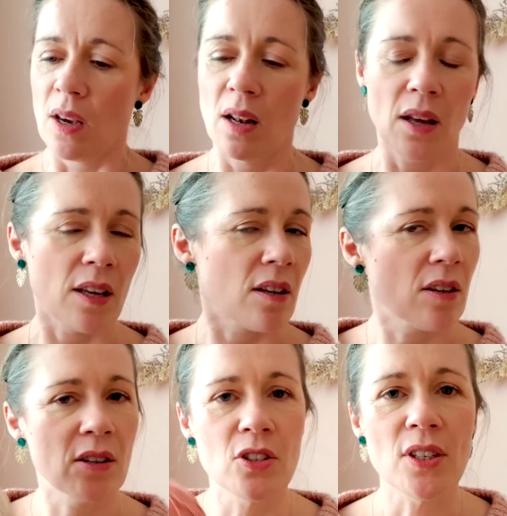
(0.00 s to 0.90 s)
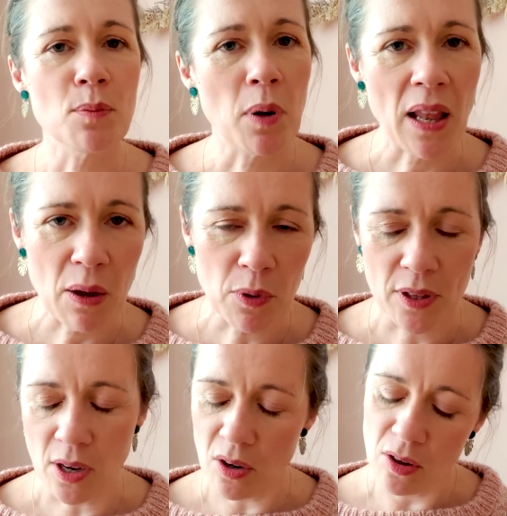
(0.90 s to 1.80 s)
kind of like just play with
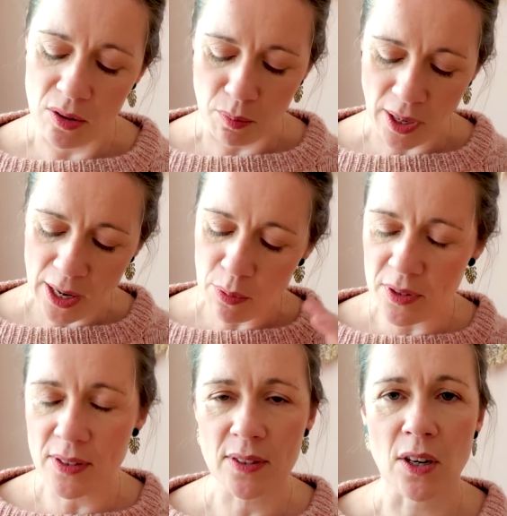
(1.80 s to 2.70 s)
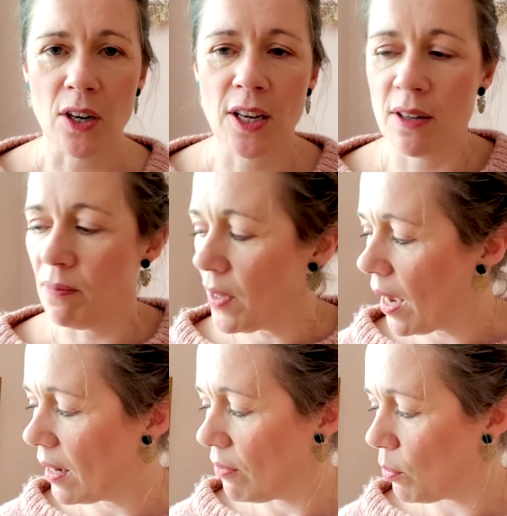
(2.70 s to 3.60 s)
yarn, play with design.
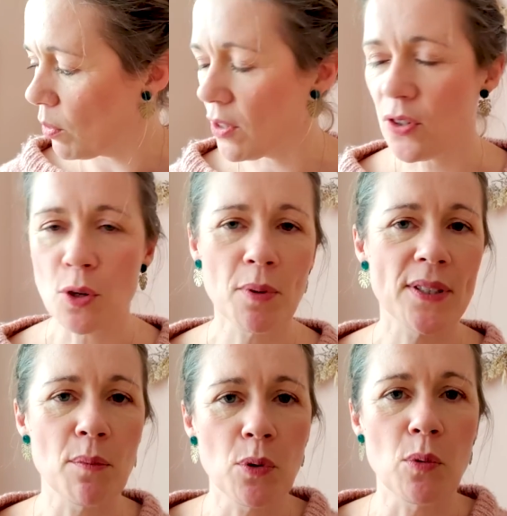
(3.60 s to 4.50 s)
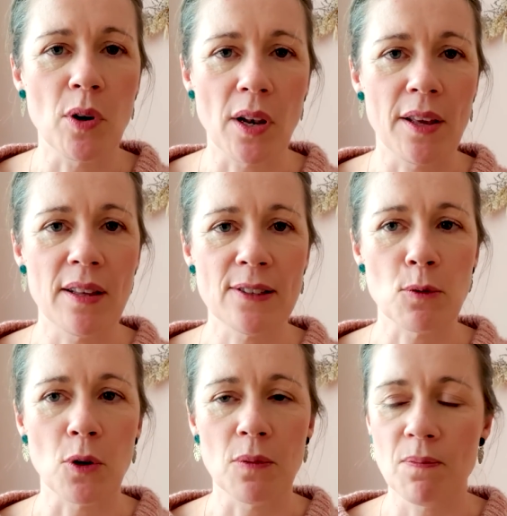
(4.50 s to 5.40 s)
And if you want a super simple one like this
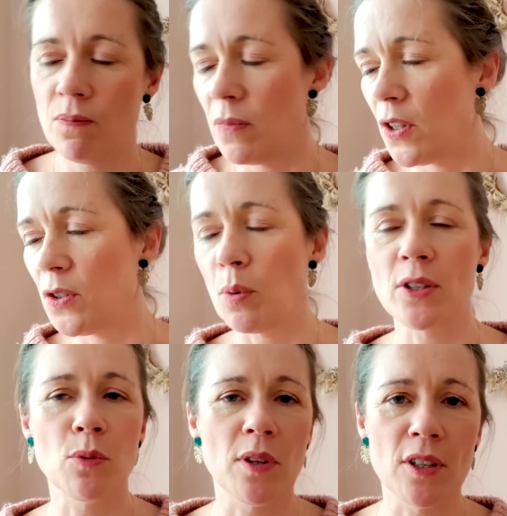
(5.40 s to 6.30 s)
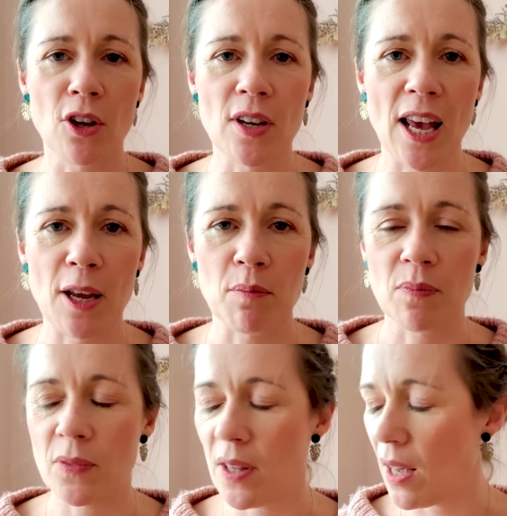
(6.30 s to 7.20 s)
one, the sweater with no
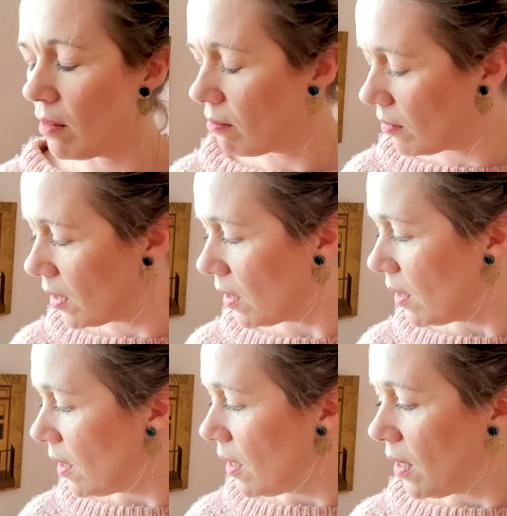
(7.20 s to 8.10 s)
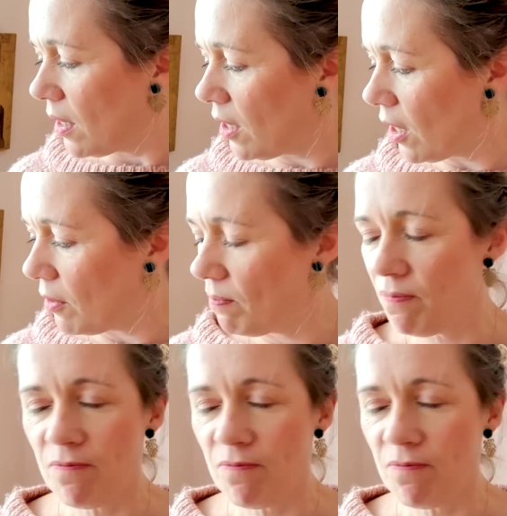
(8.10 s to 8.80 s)
name, then, you know,